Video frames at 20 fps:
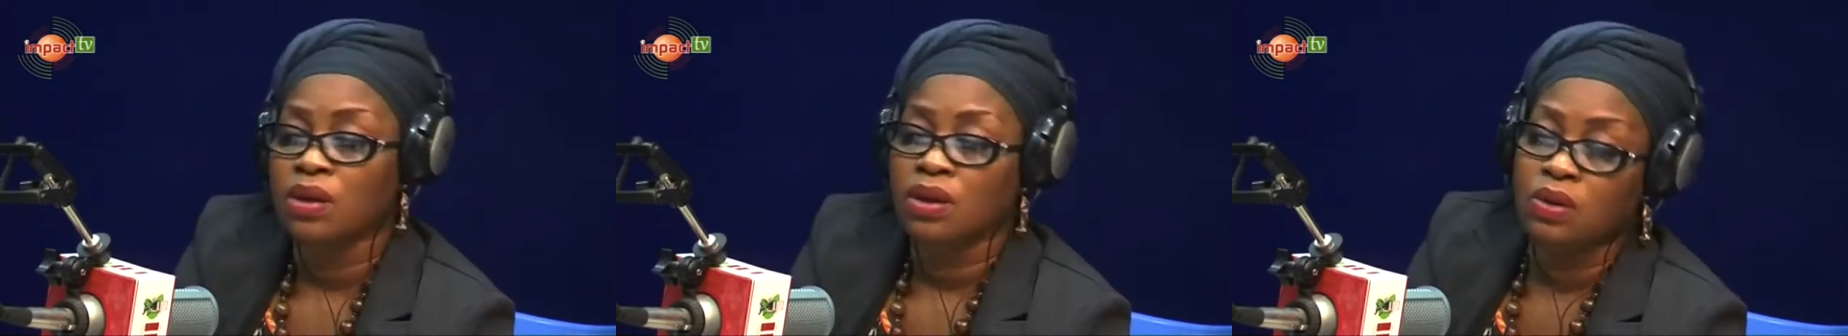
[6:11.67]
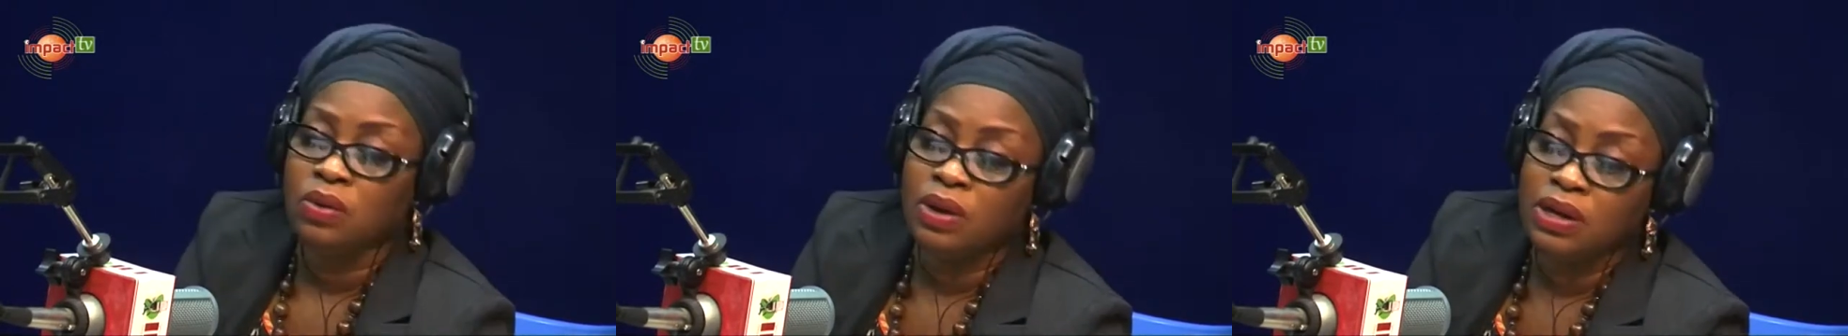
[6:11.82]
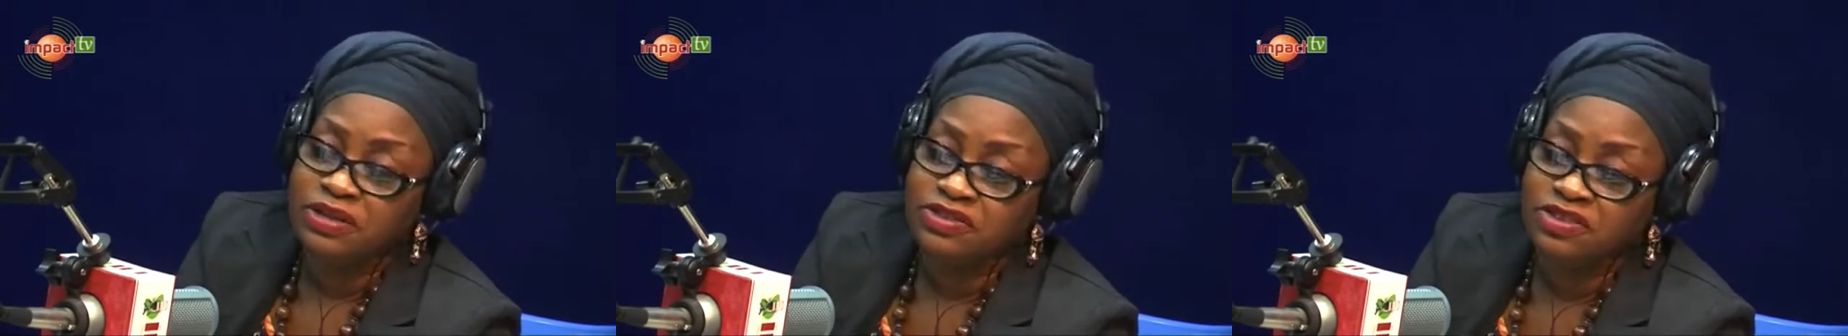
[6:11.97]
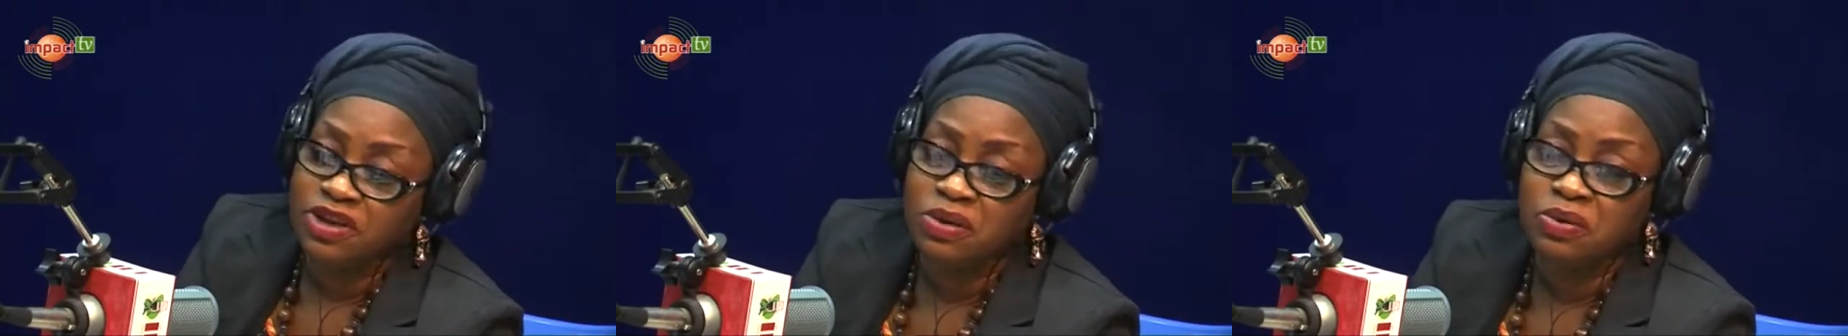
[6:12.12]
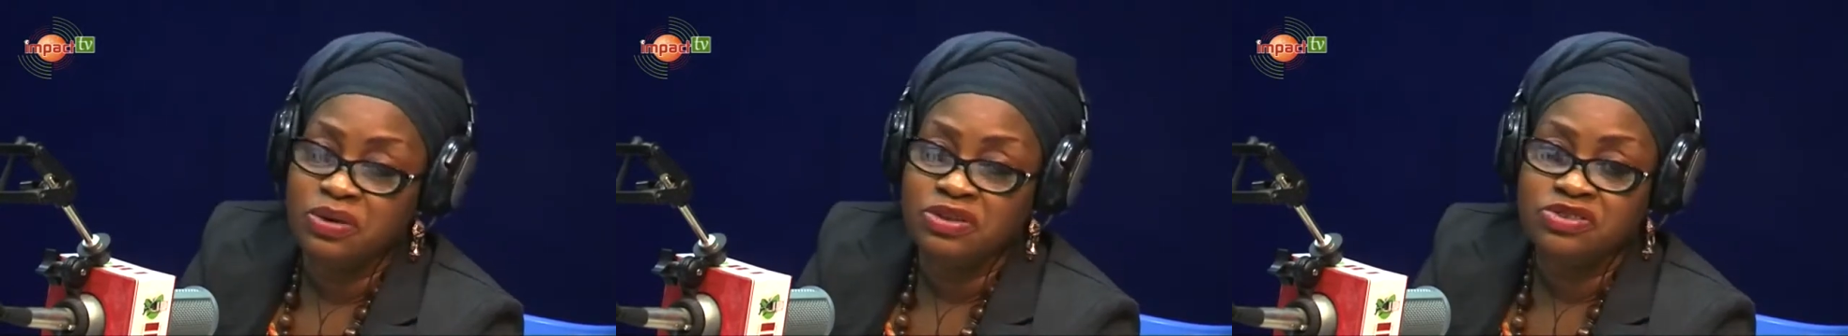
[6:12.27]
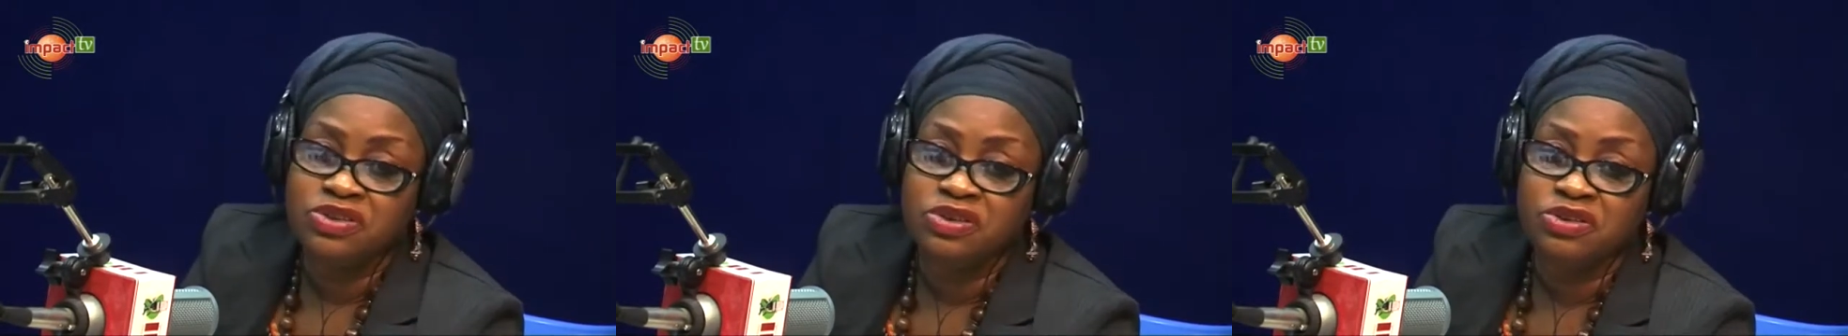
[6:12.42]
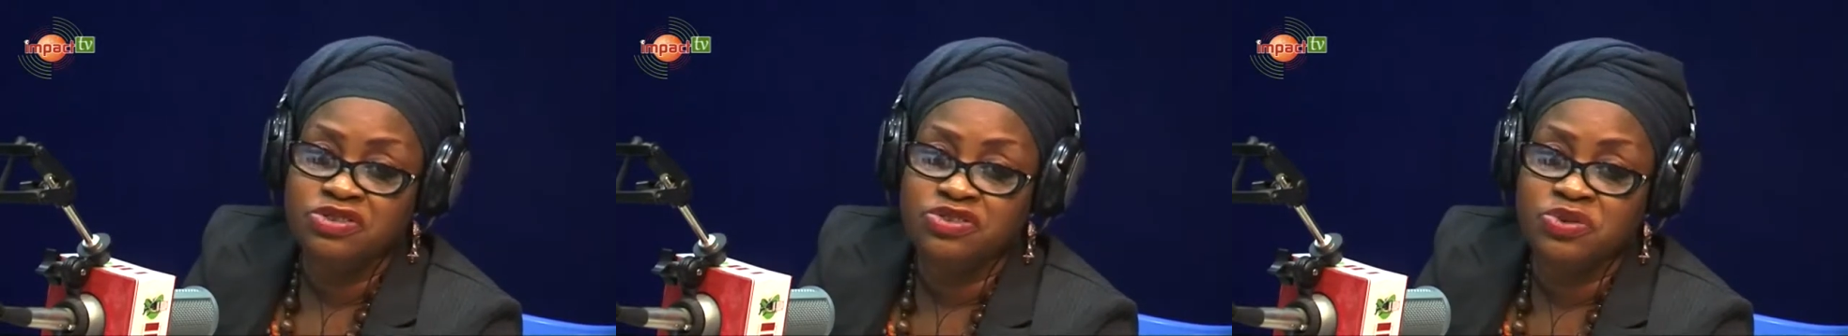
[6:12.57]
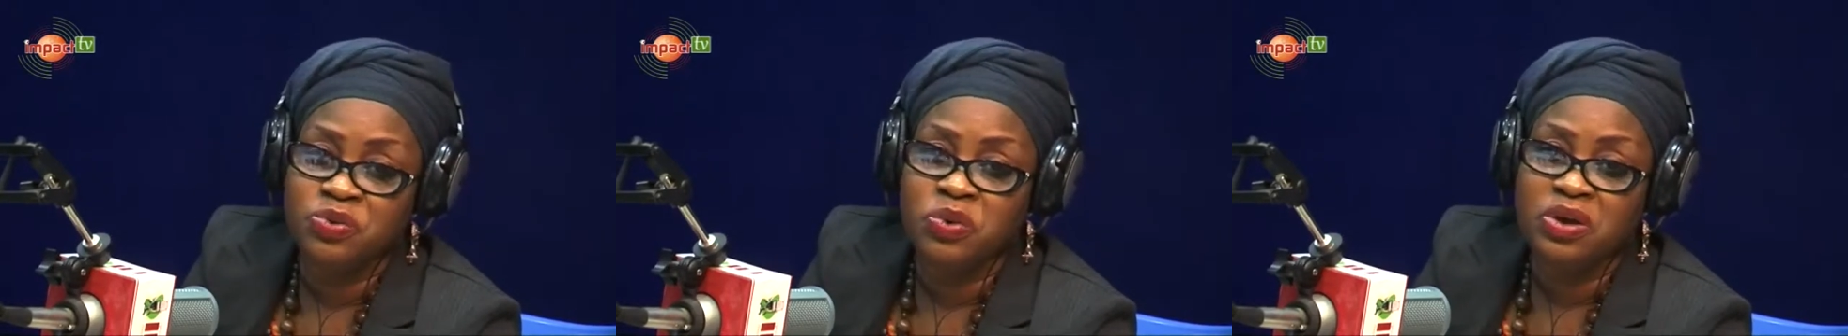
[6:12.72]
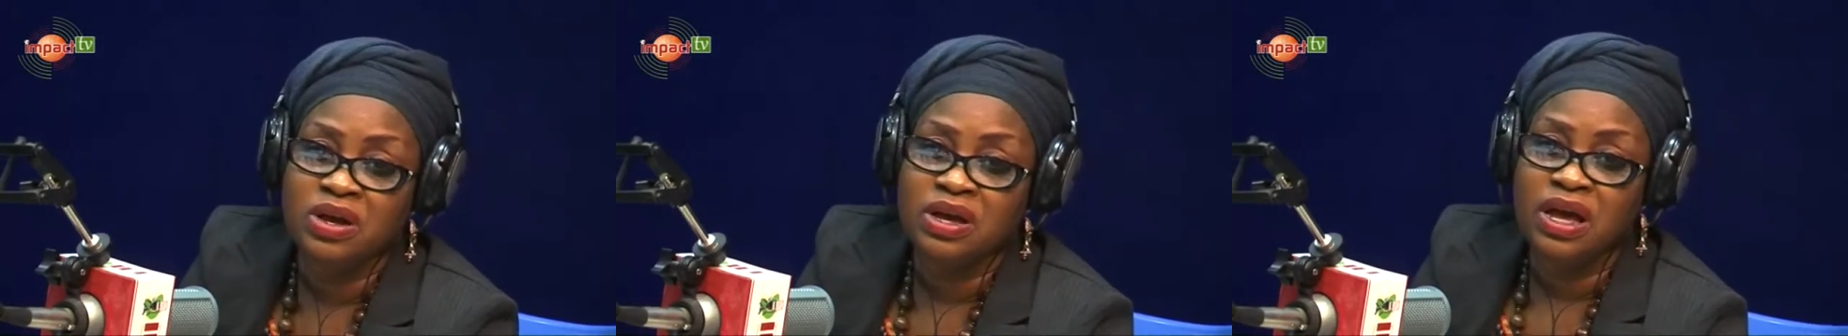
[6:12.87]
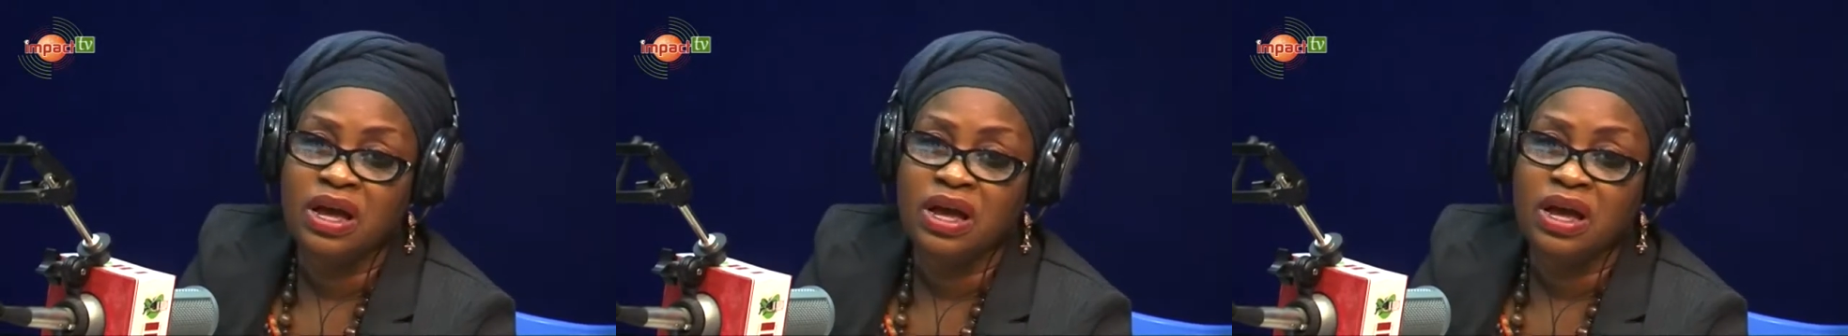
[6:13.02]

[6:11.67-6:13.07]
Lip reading: Well, it's always good to work